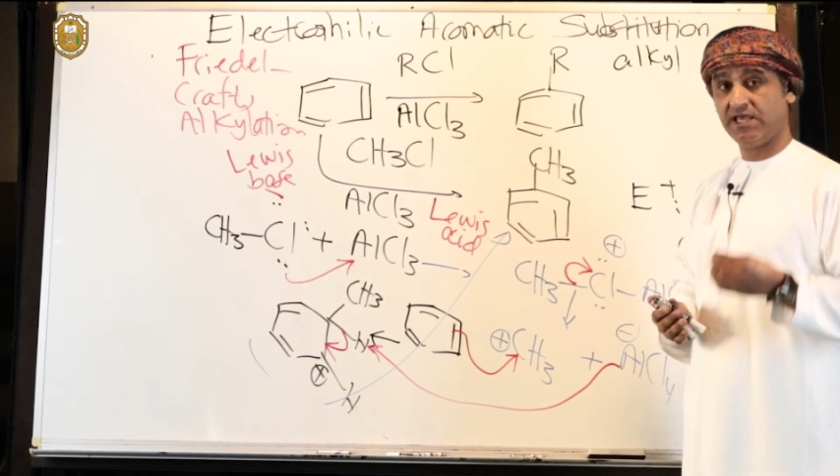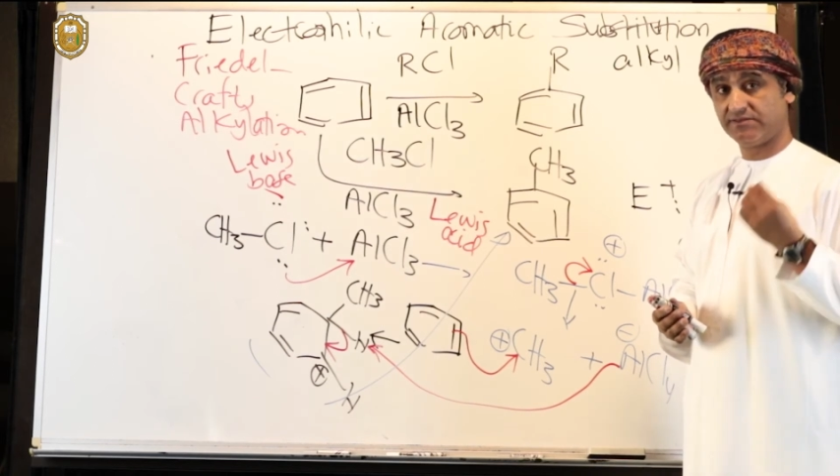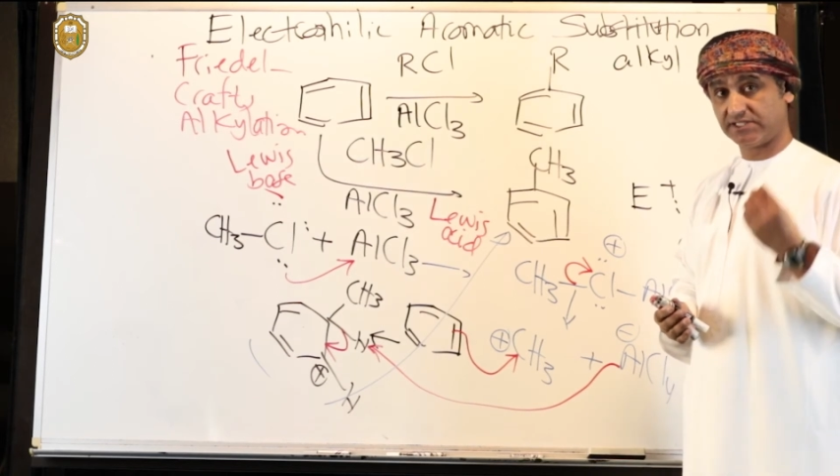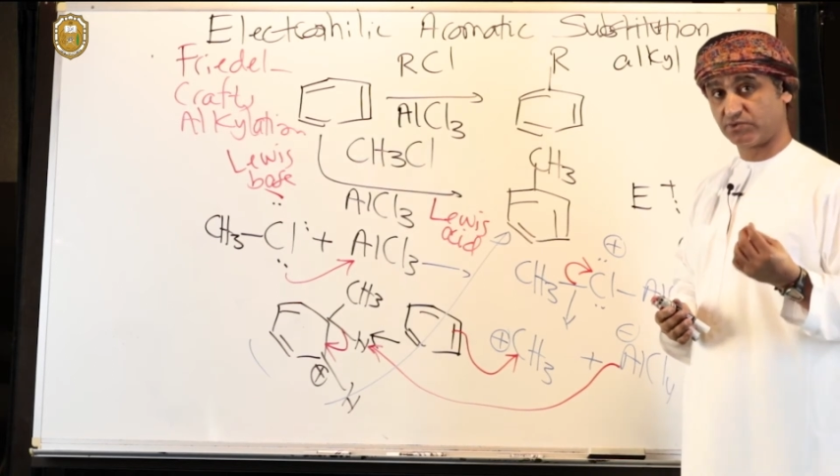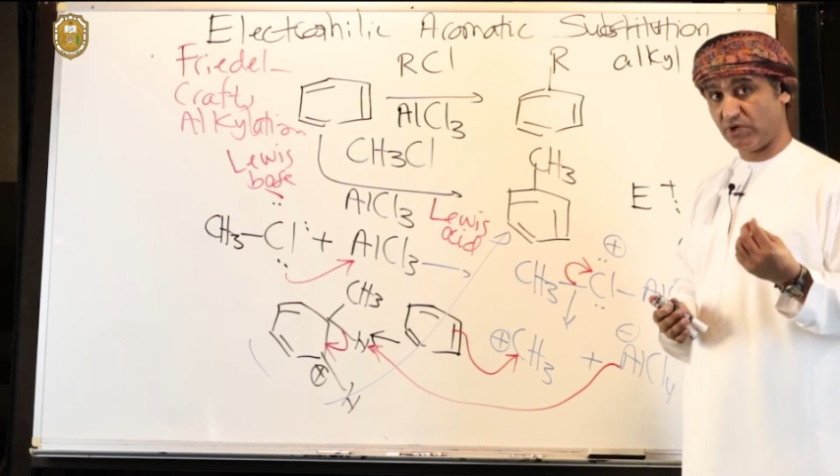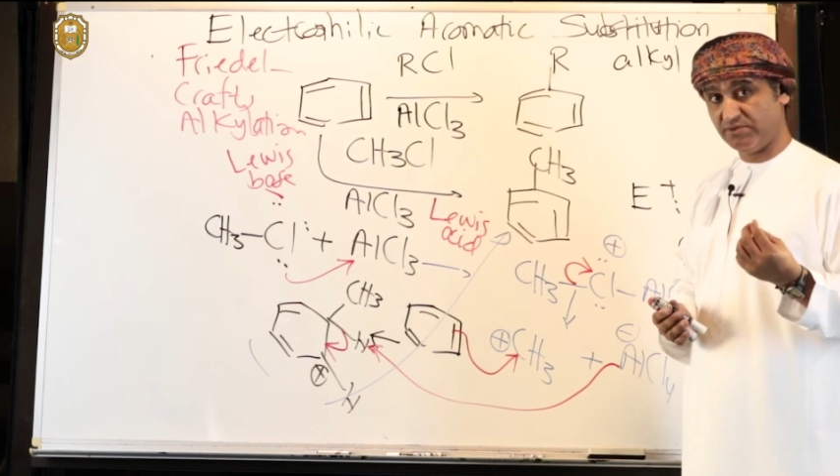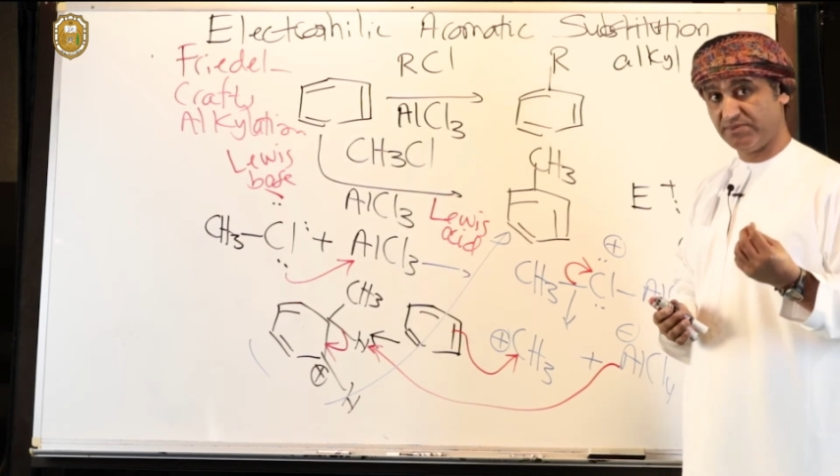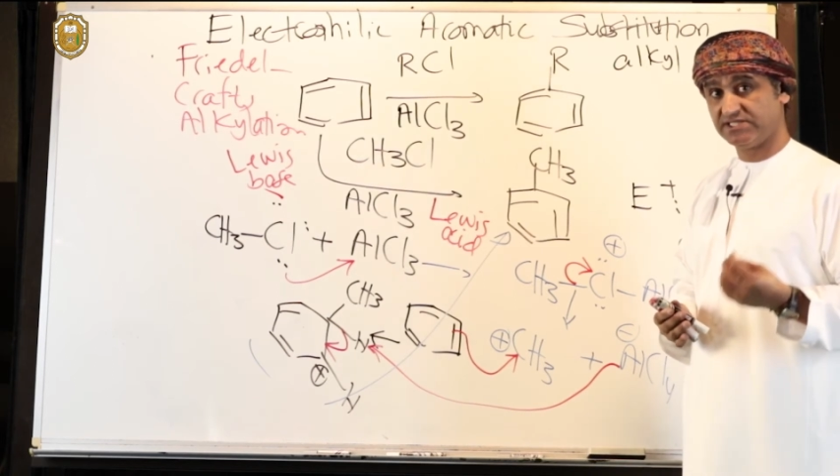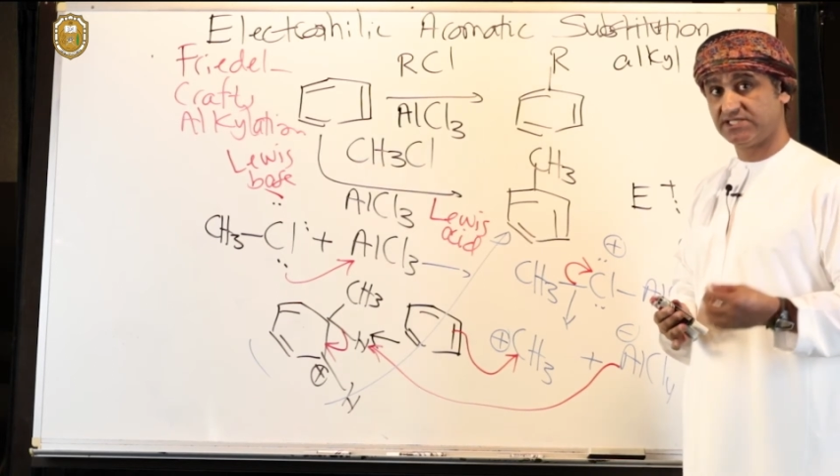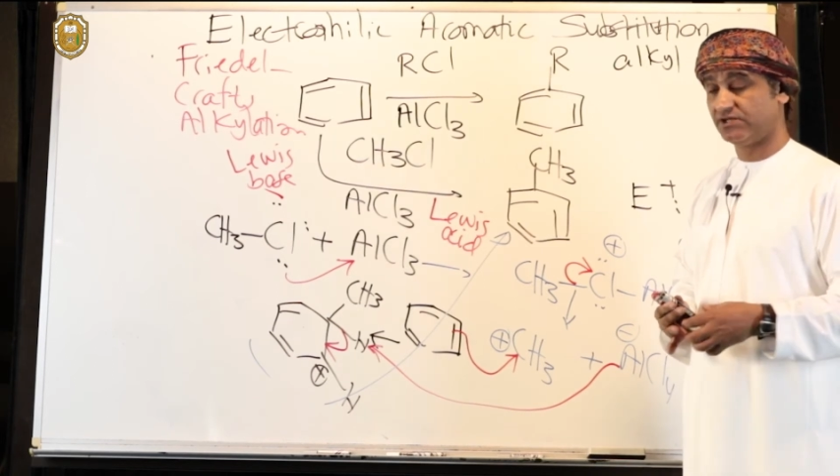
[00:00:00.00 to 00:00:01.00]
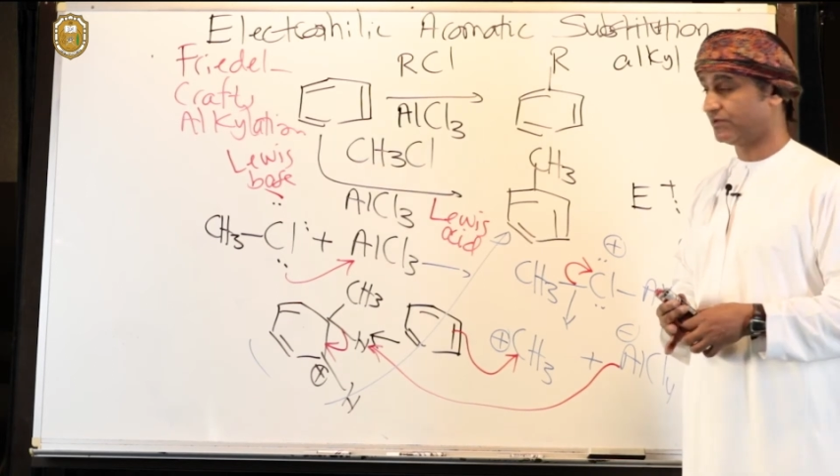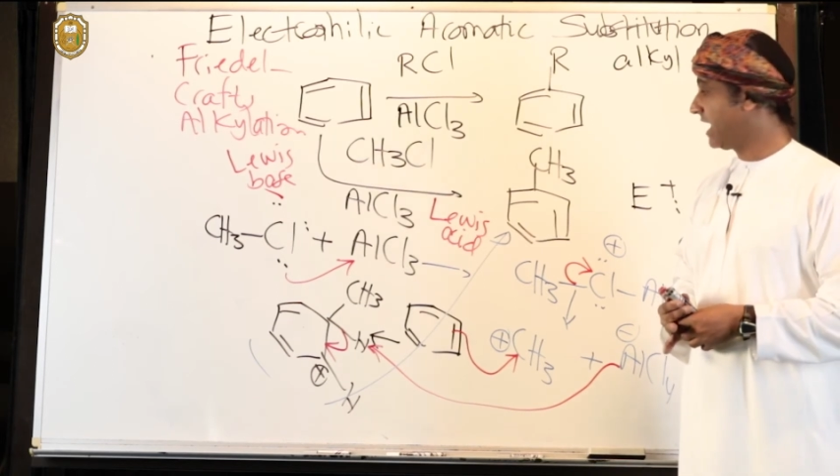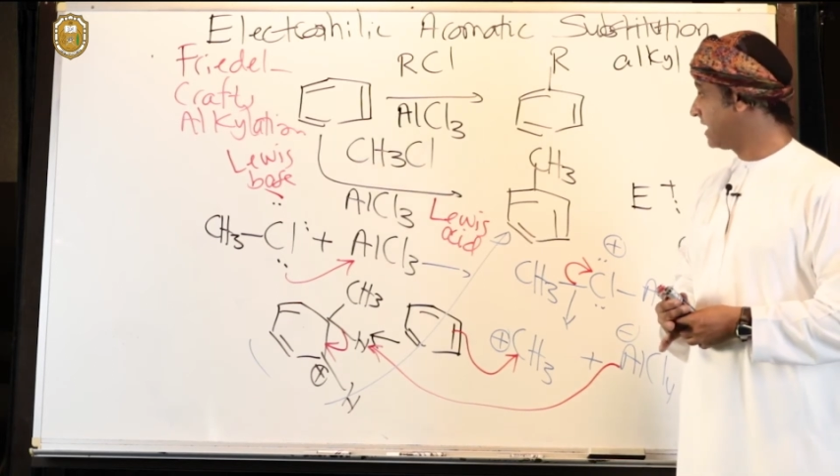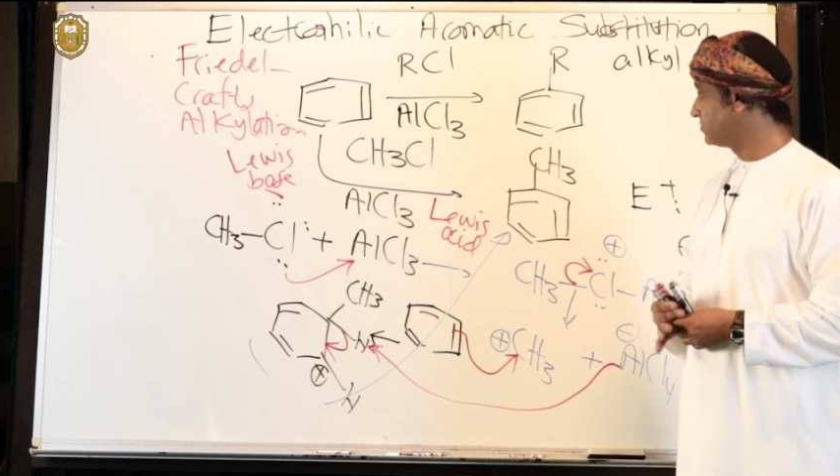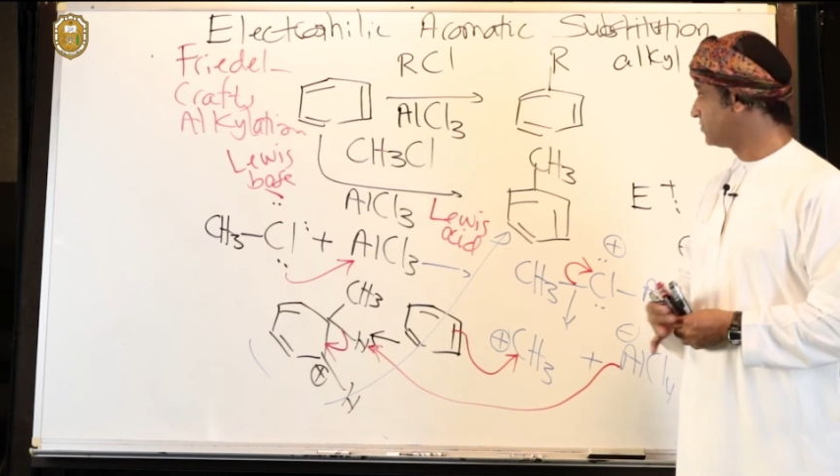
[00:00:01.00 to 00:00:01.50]
That's when benzene
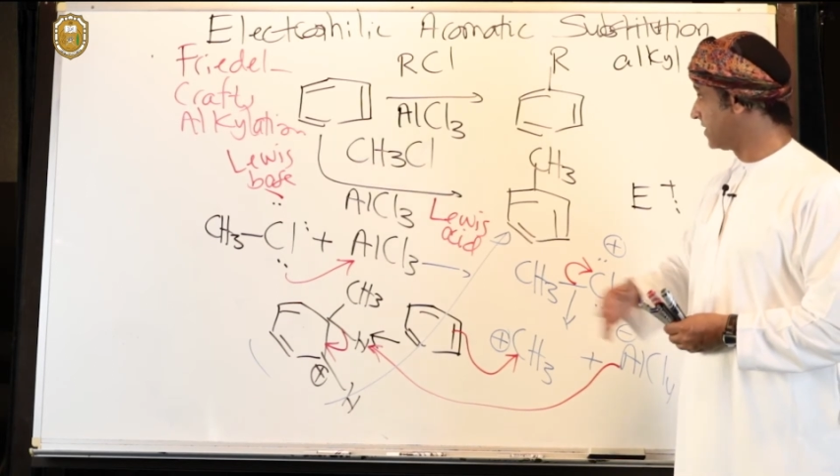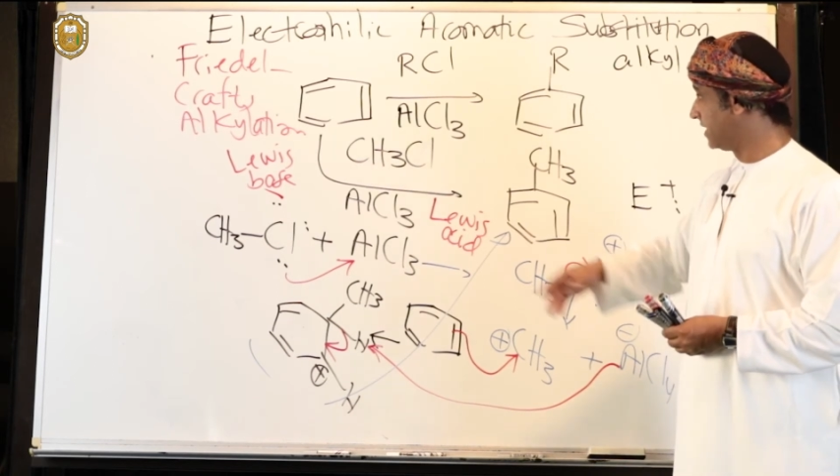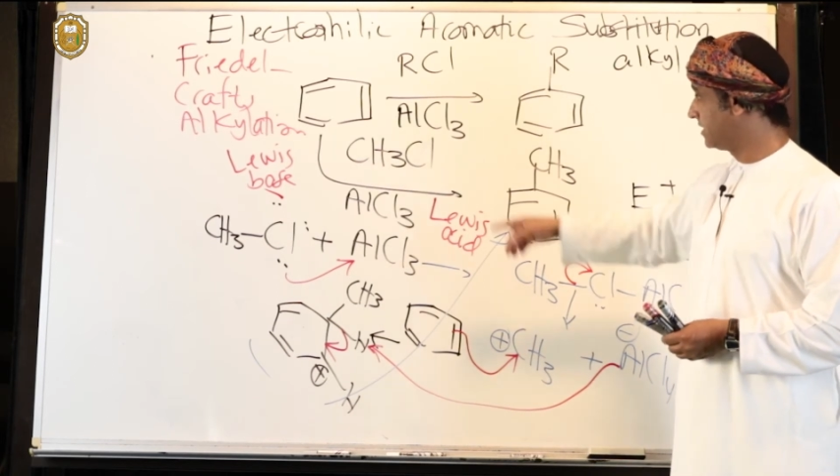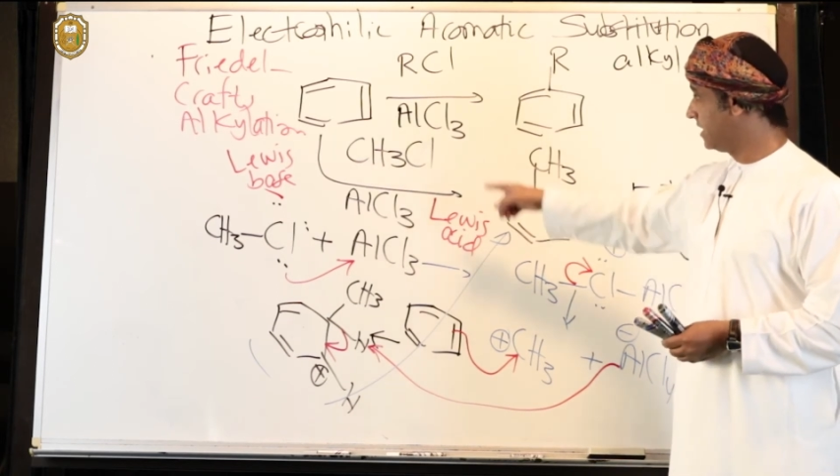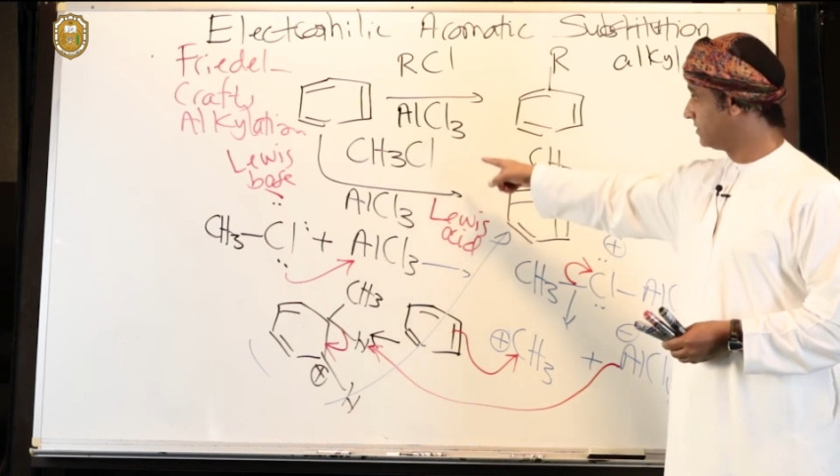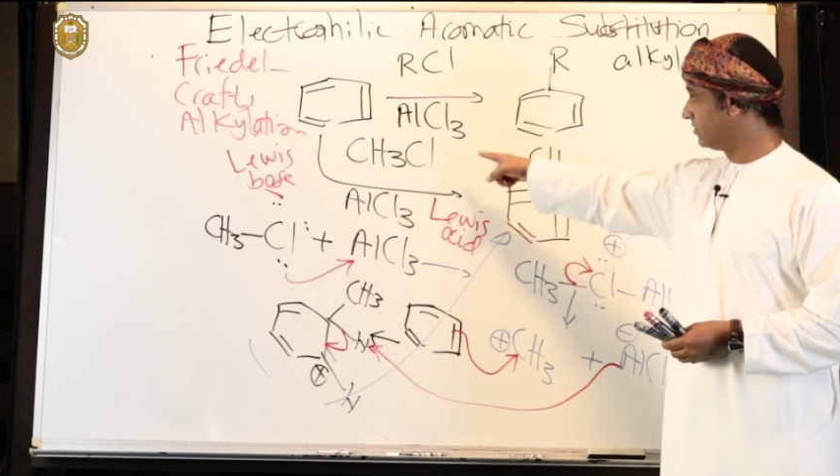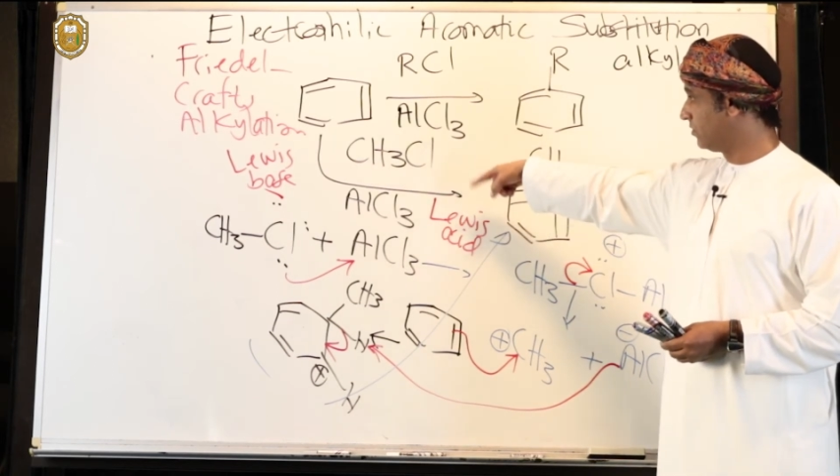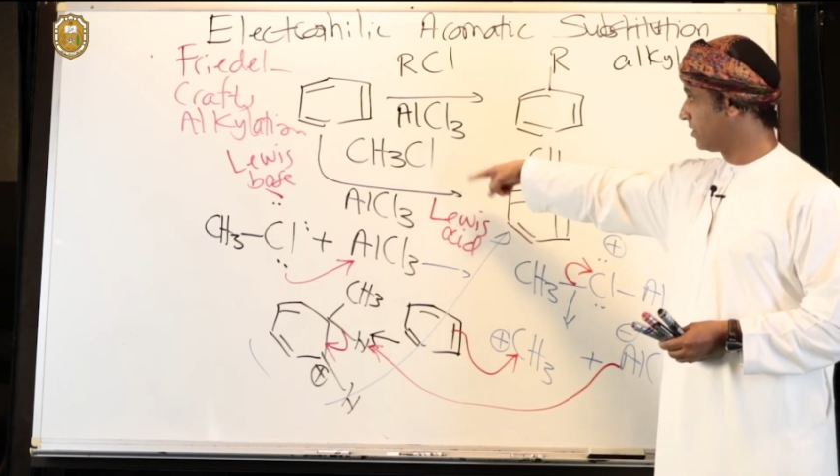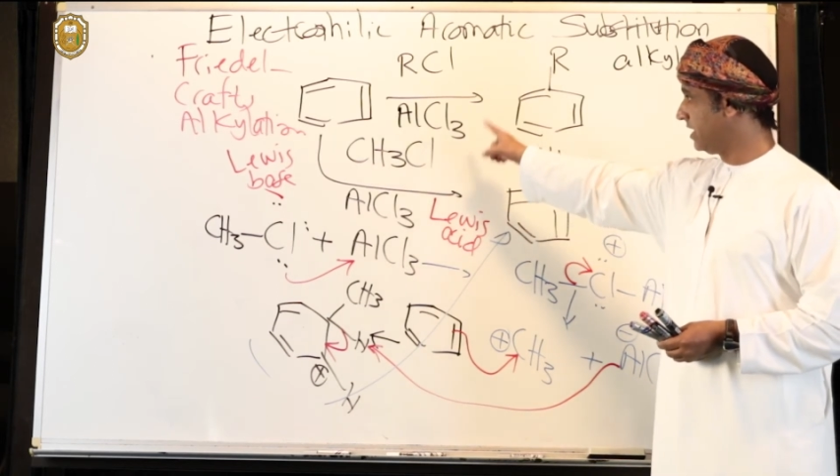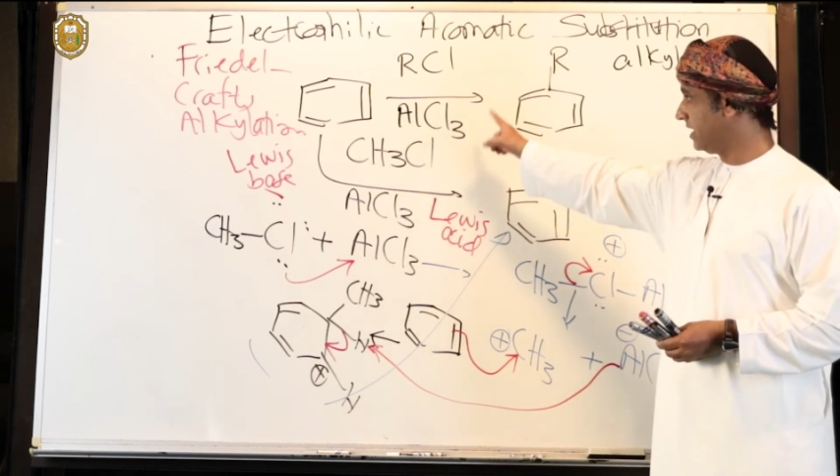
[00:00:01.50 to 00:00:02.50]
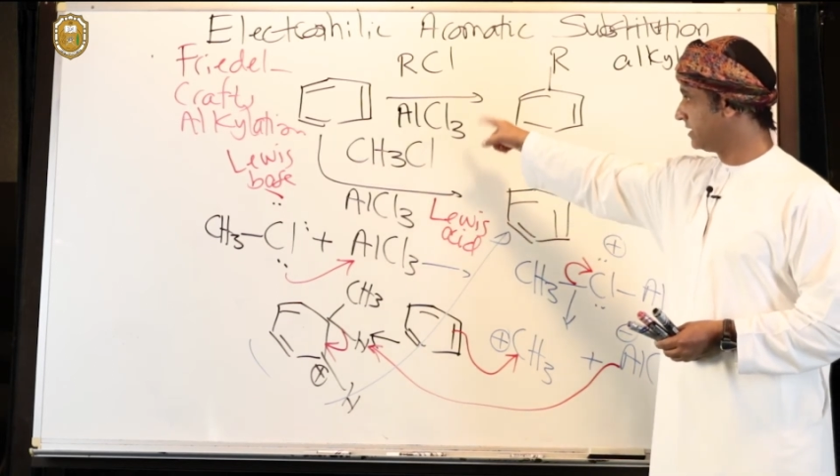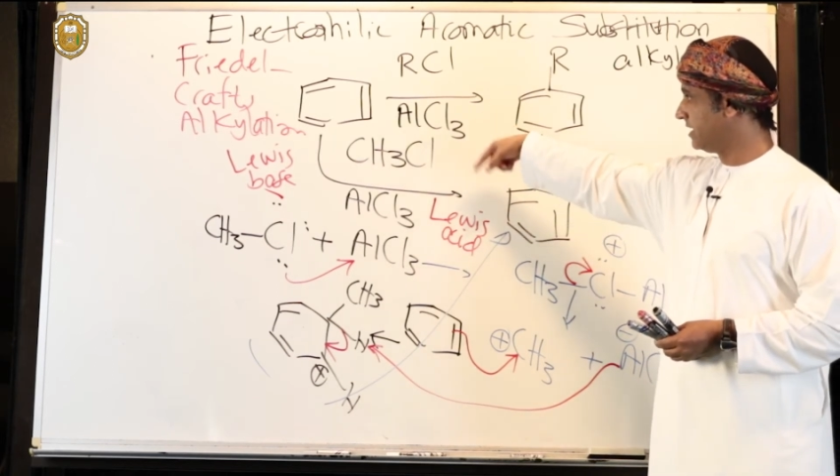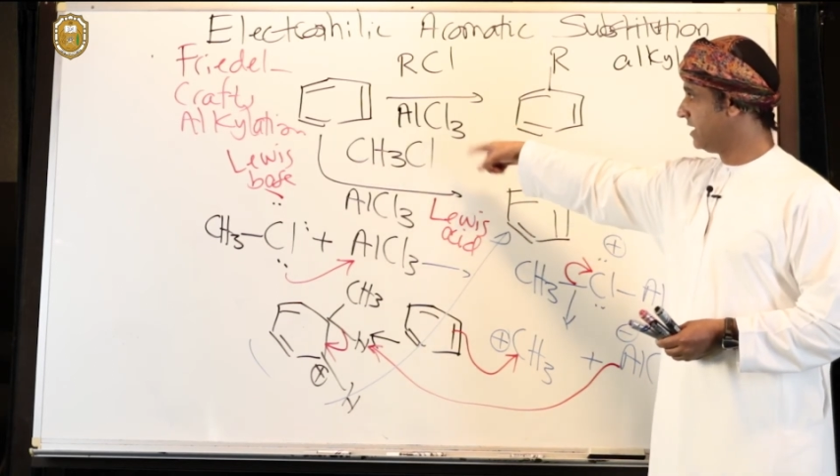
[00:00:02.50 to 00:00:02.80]
reacts with an alkyl chloride